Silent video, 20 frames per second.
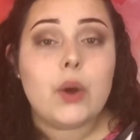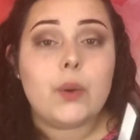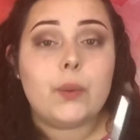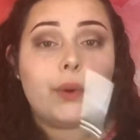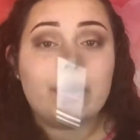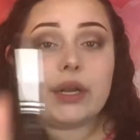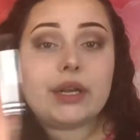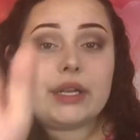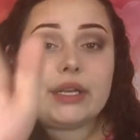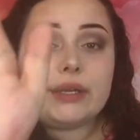
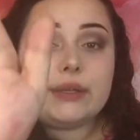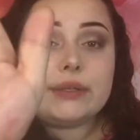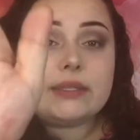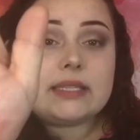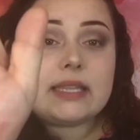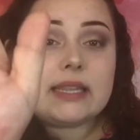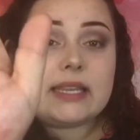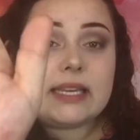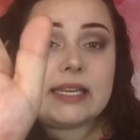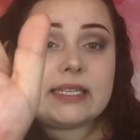We're going to use
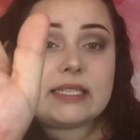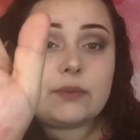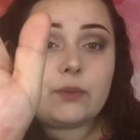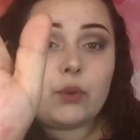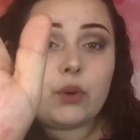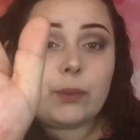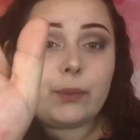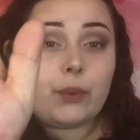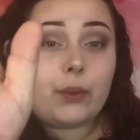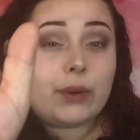this
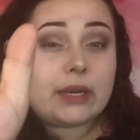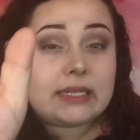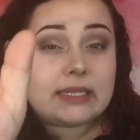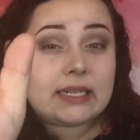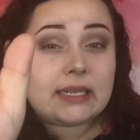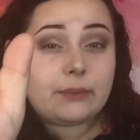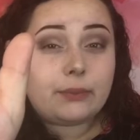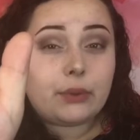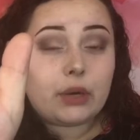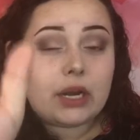more
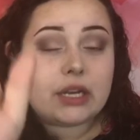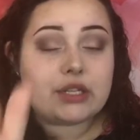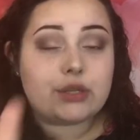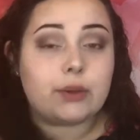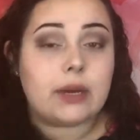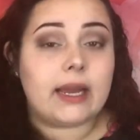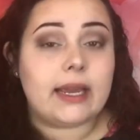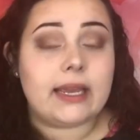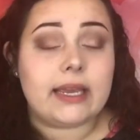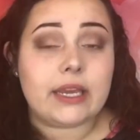pointed brush
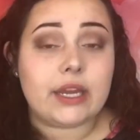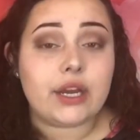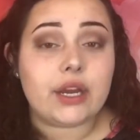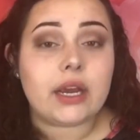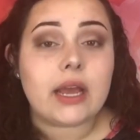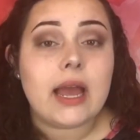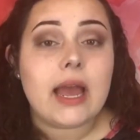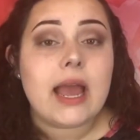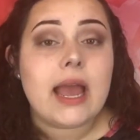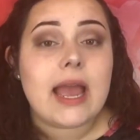right here,
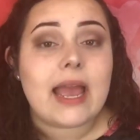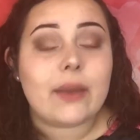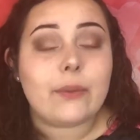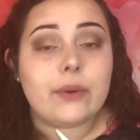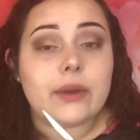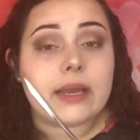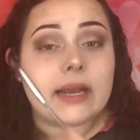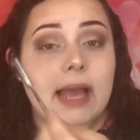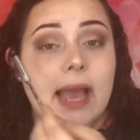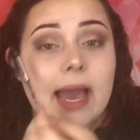and
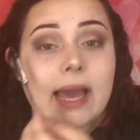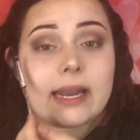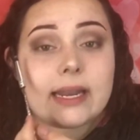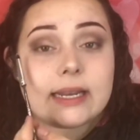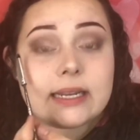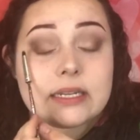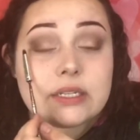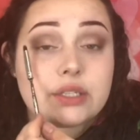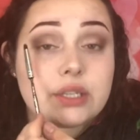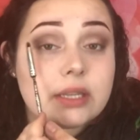we're going to add it
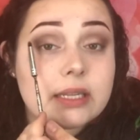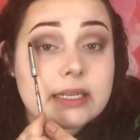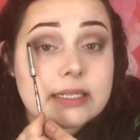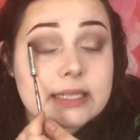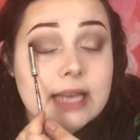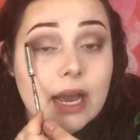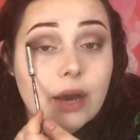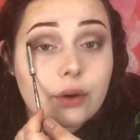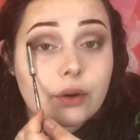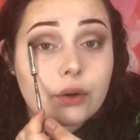into these
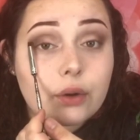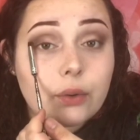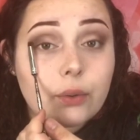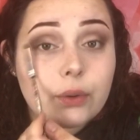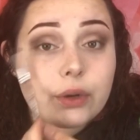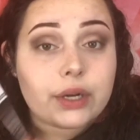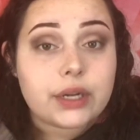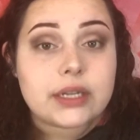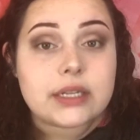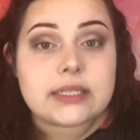outer
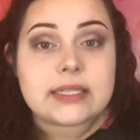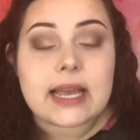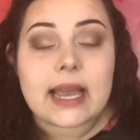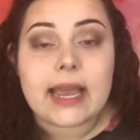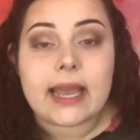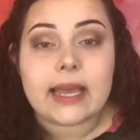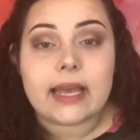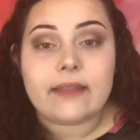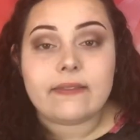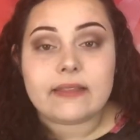corners,
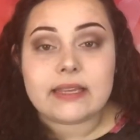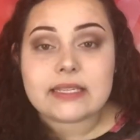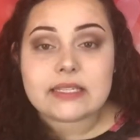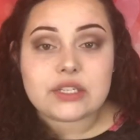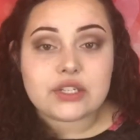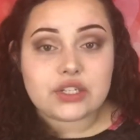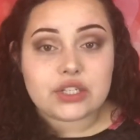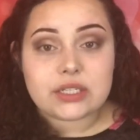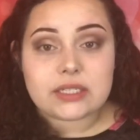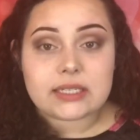and this
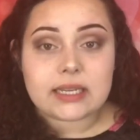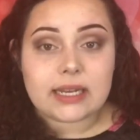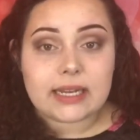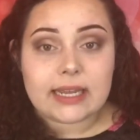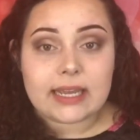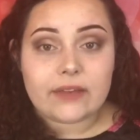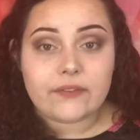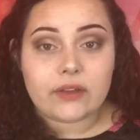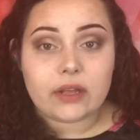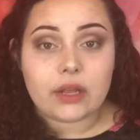is just going to
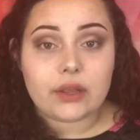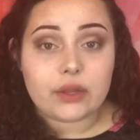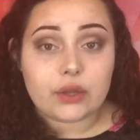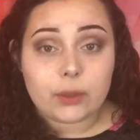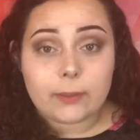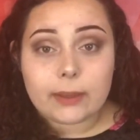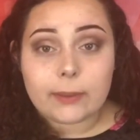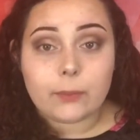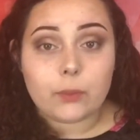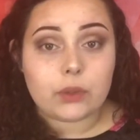give it a little
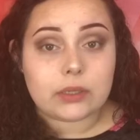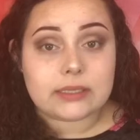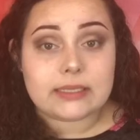bit more